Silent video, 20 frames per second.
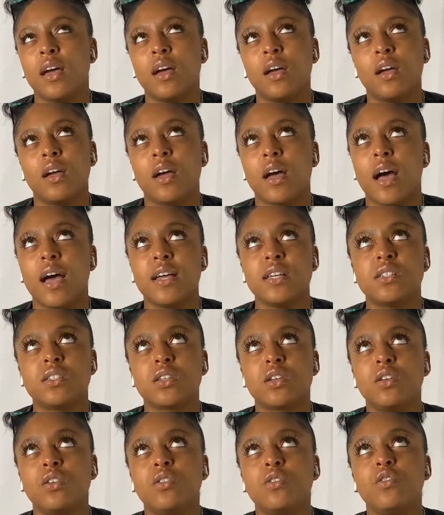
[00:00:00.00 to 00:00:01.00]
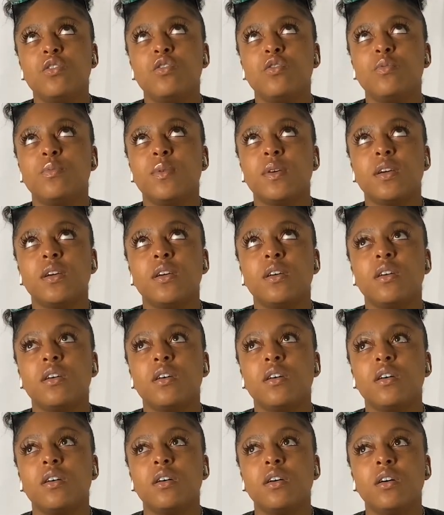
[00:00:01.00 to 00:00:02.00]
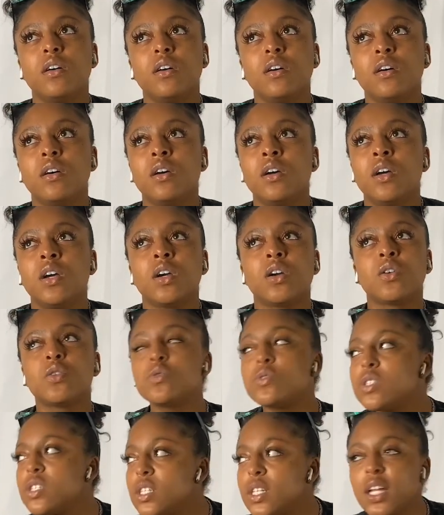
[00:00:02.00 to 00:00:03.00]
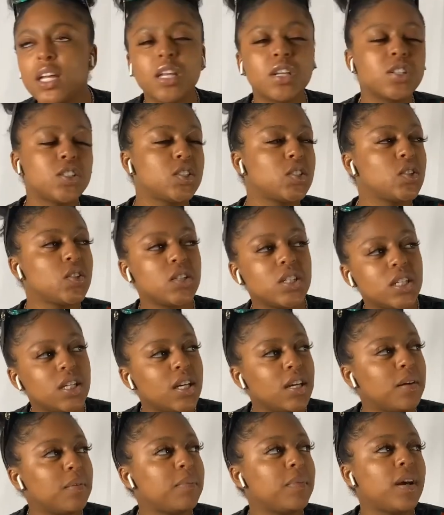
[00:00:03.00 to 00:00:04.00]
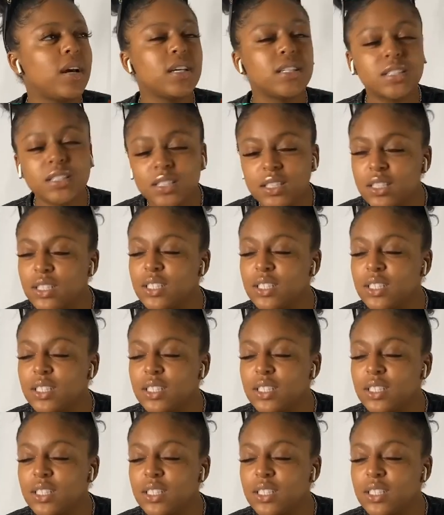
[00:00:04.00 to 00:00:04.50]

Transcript: Ice Cube and cruising down the street and my 6.